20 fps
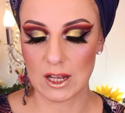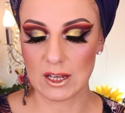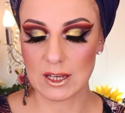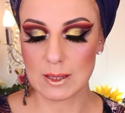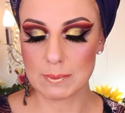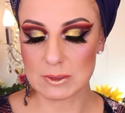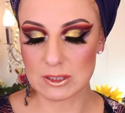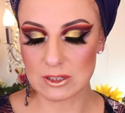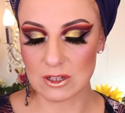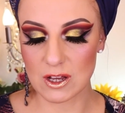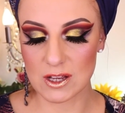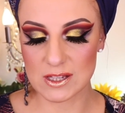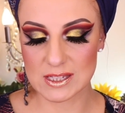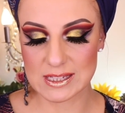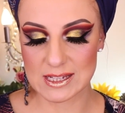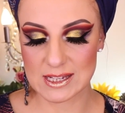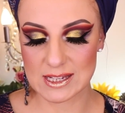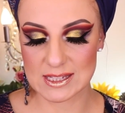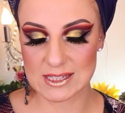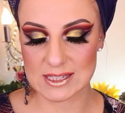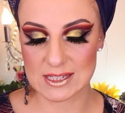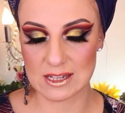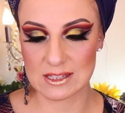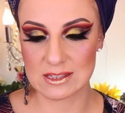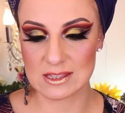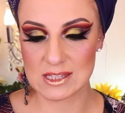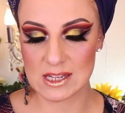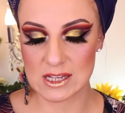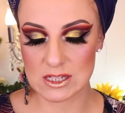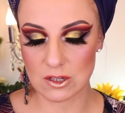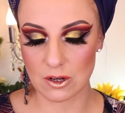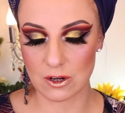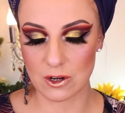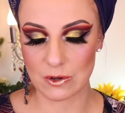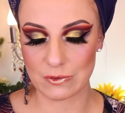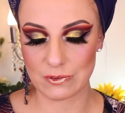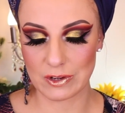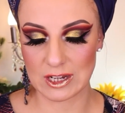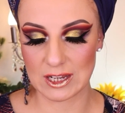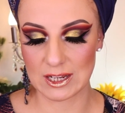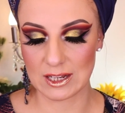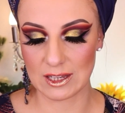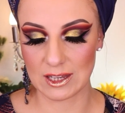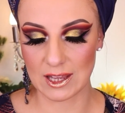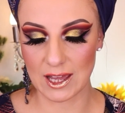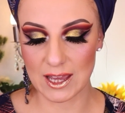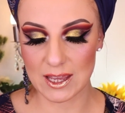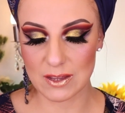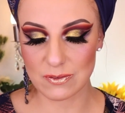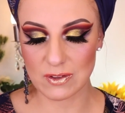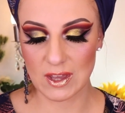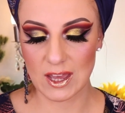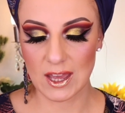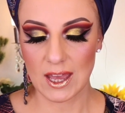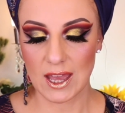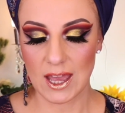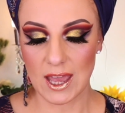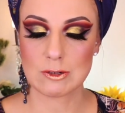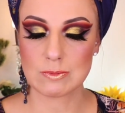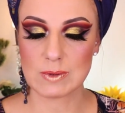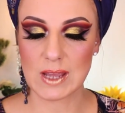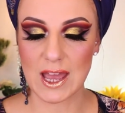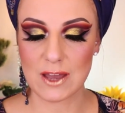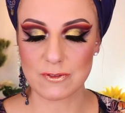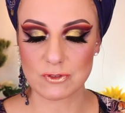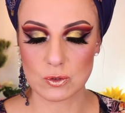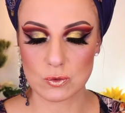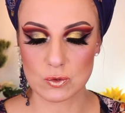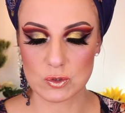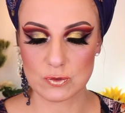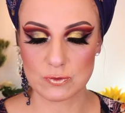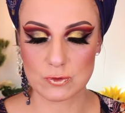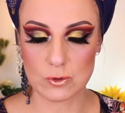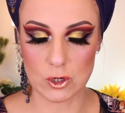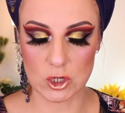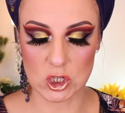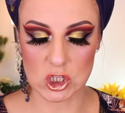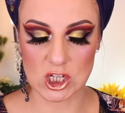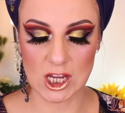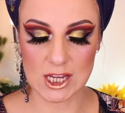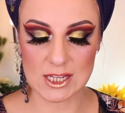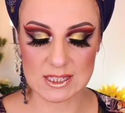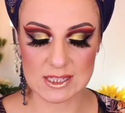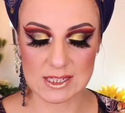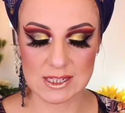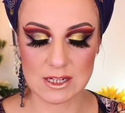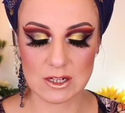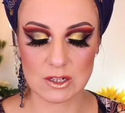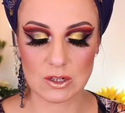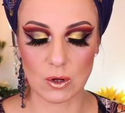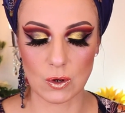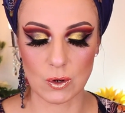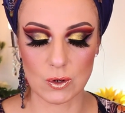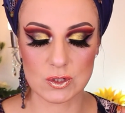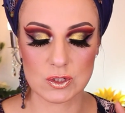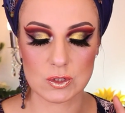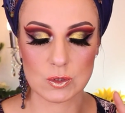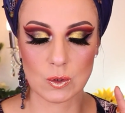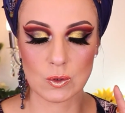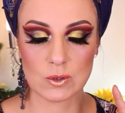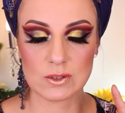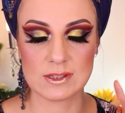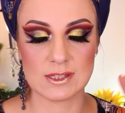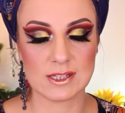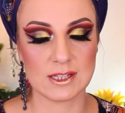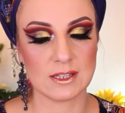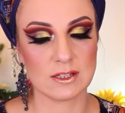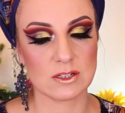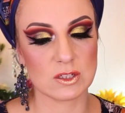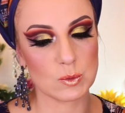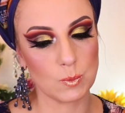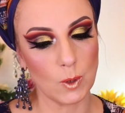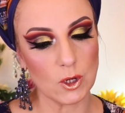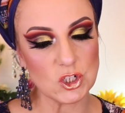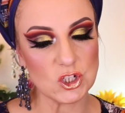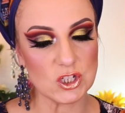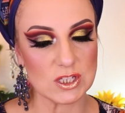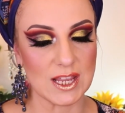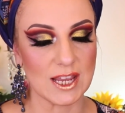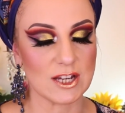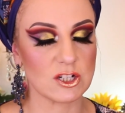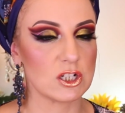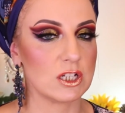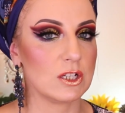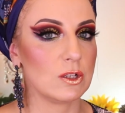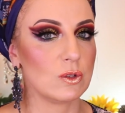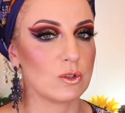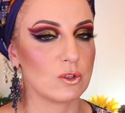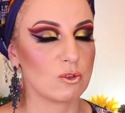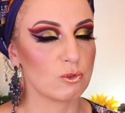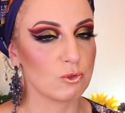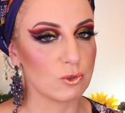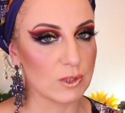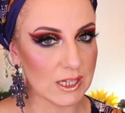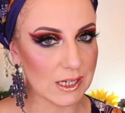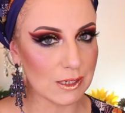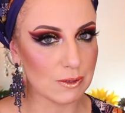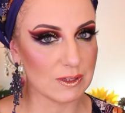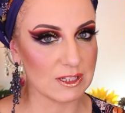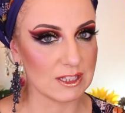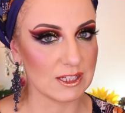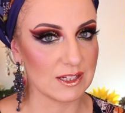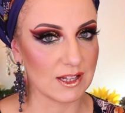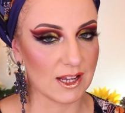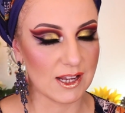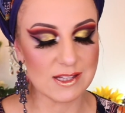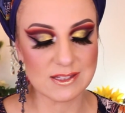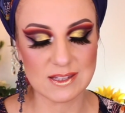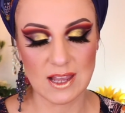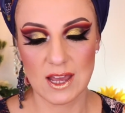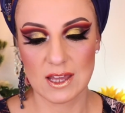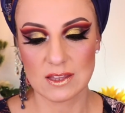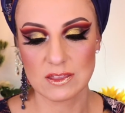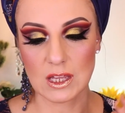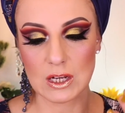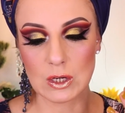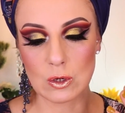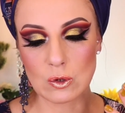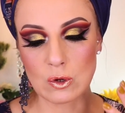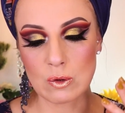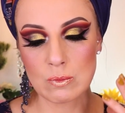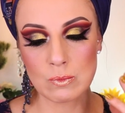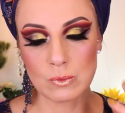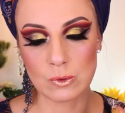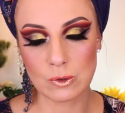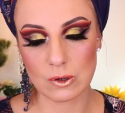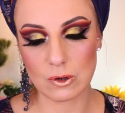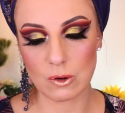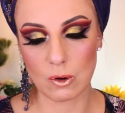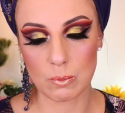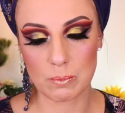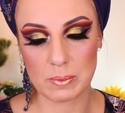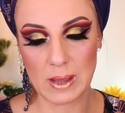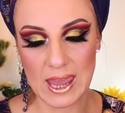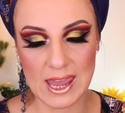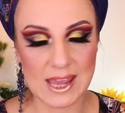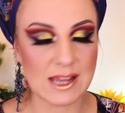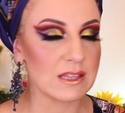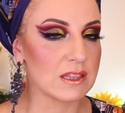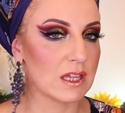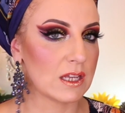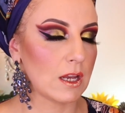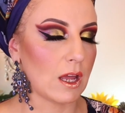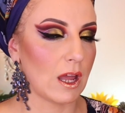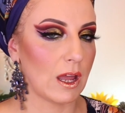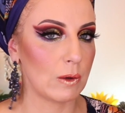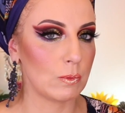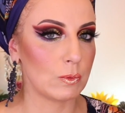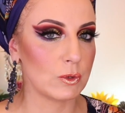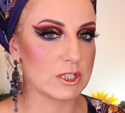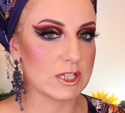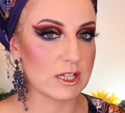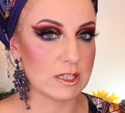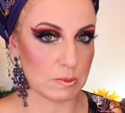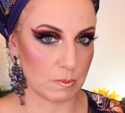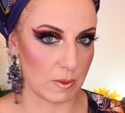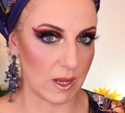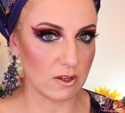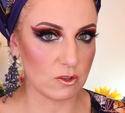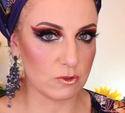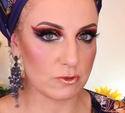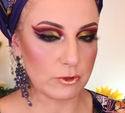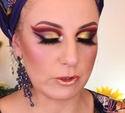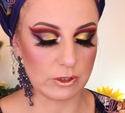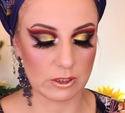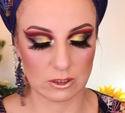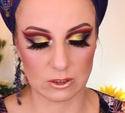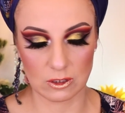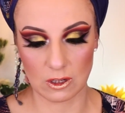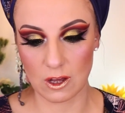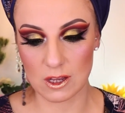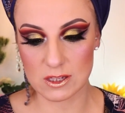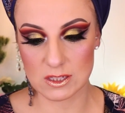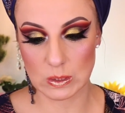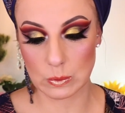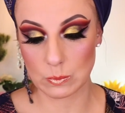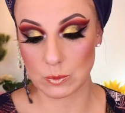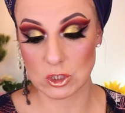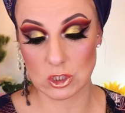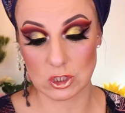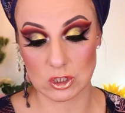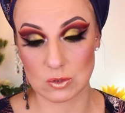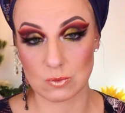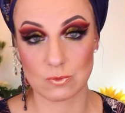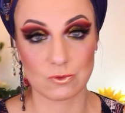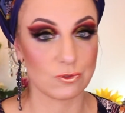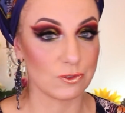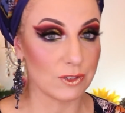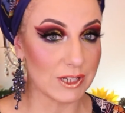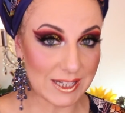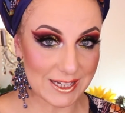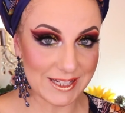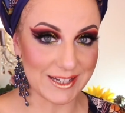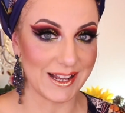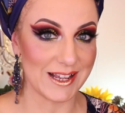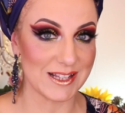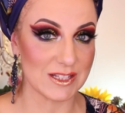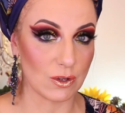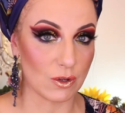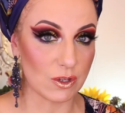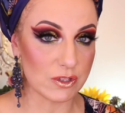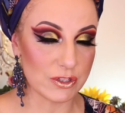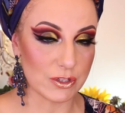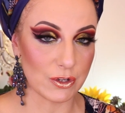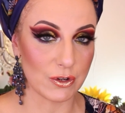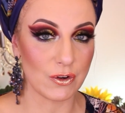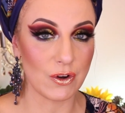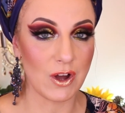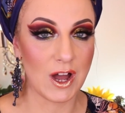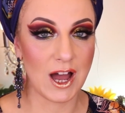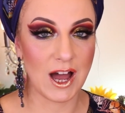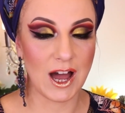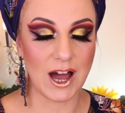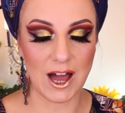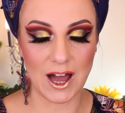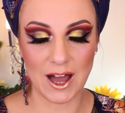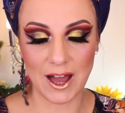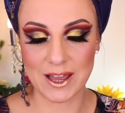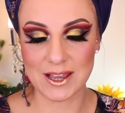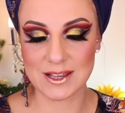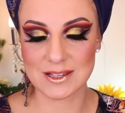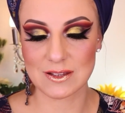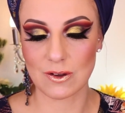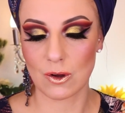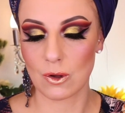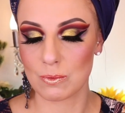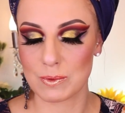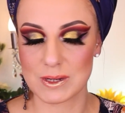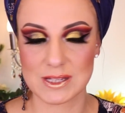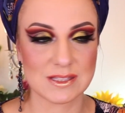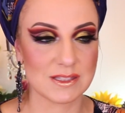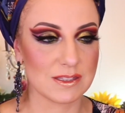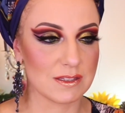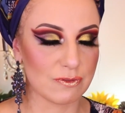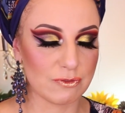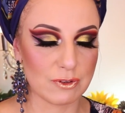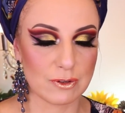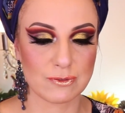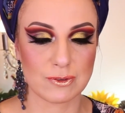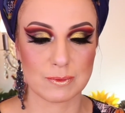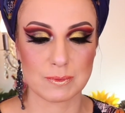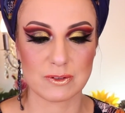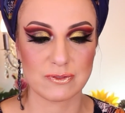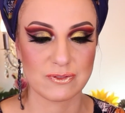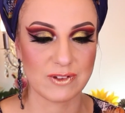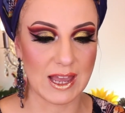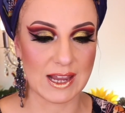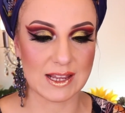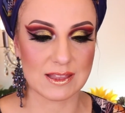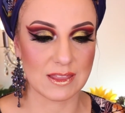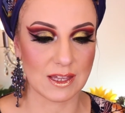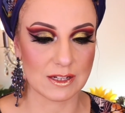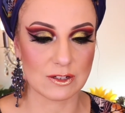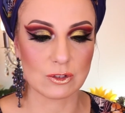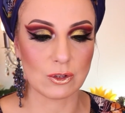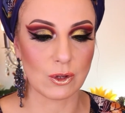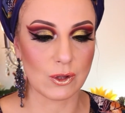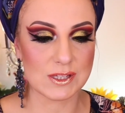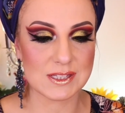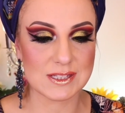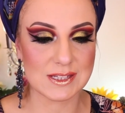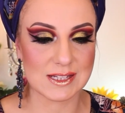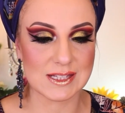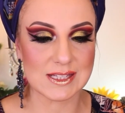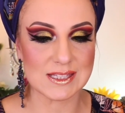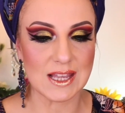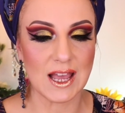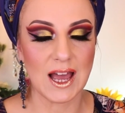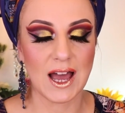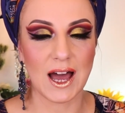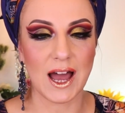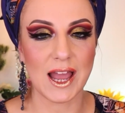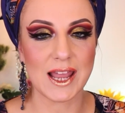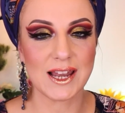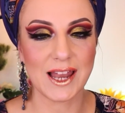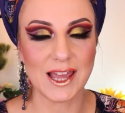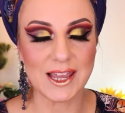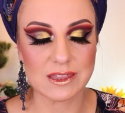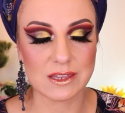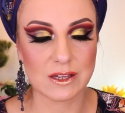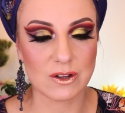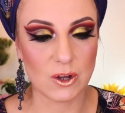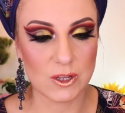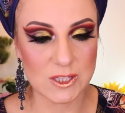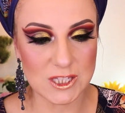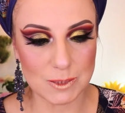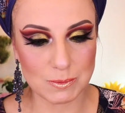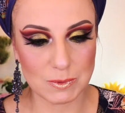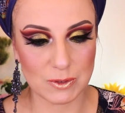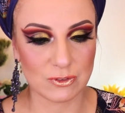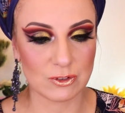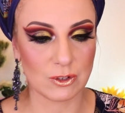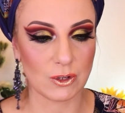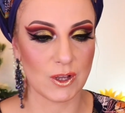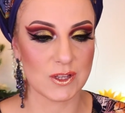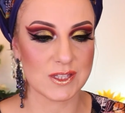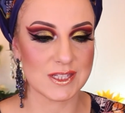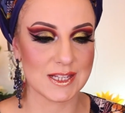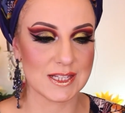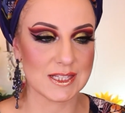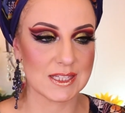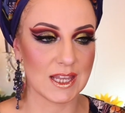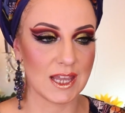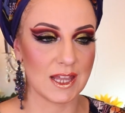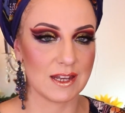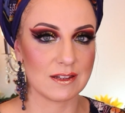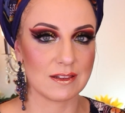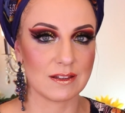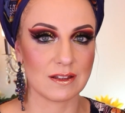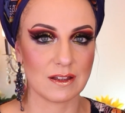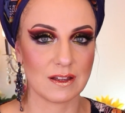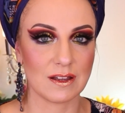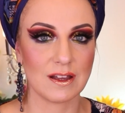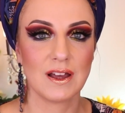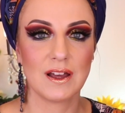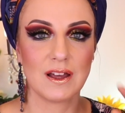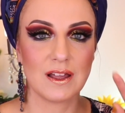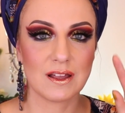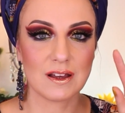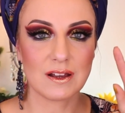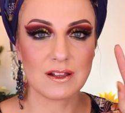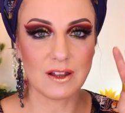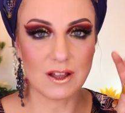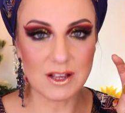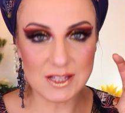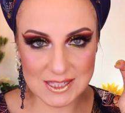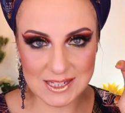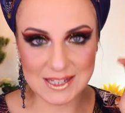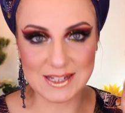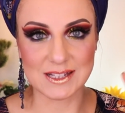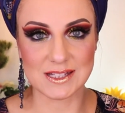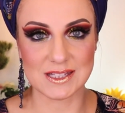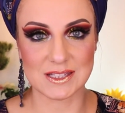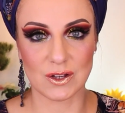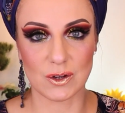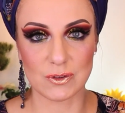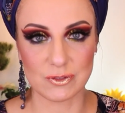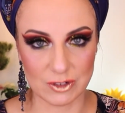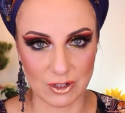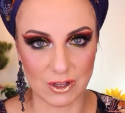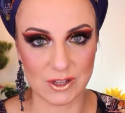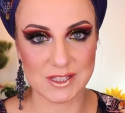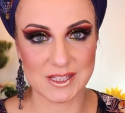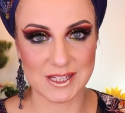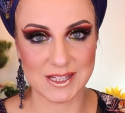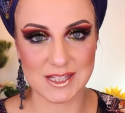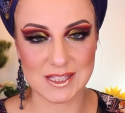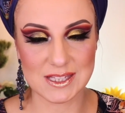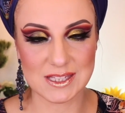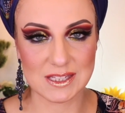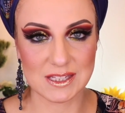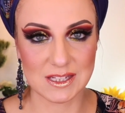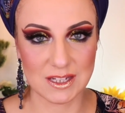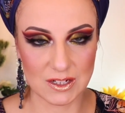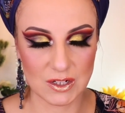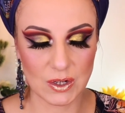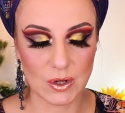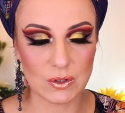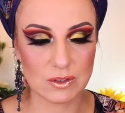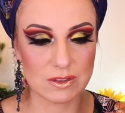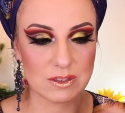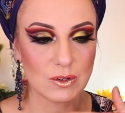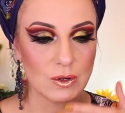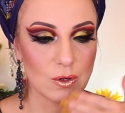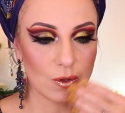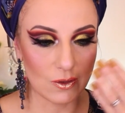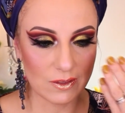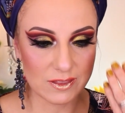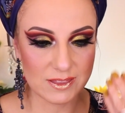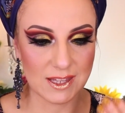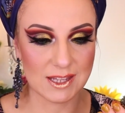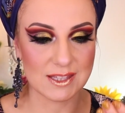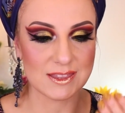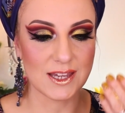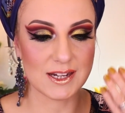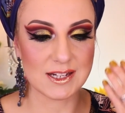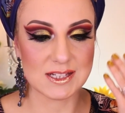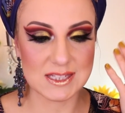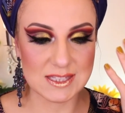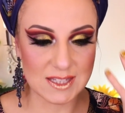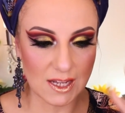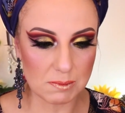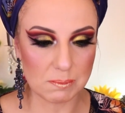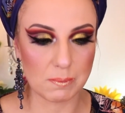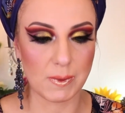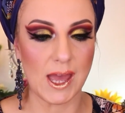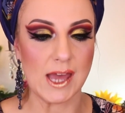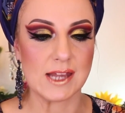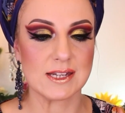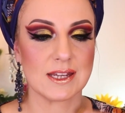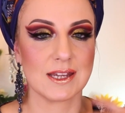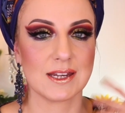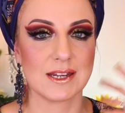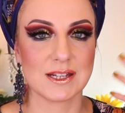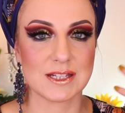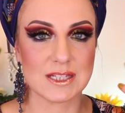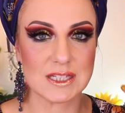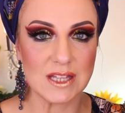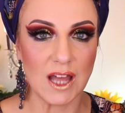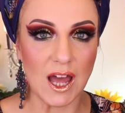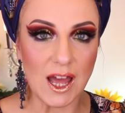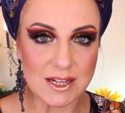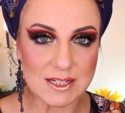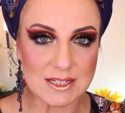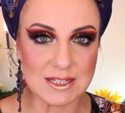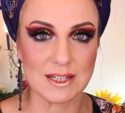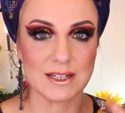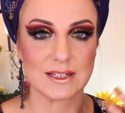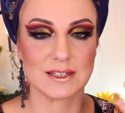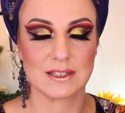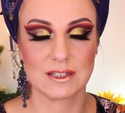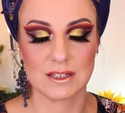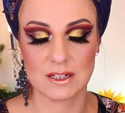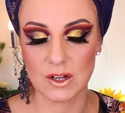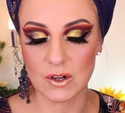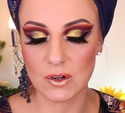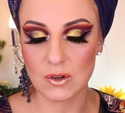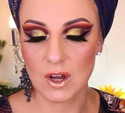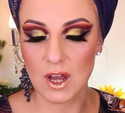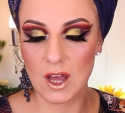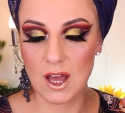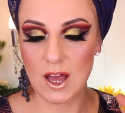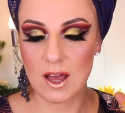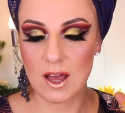lip glosses. These are already live and we have those four shades here. Also the swatches actually look really, really nice. They look more opaque than I would expect for a gloss, which is really nice also. I always suffer from the fact that glosses, I like the concept of glosses and the glossiness of glosses, you know, the whole thing that it's not matte and it's not like, you know,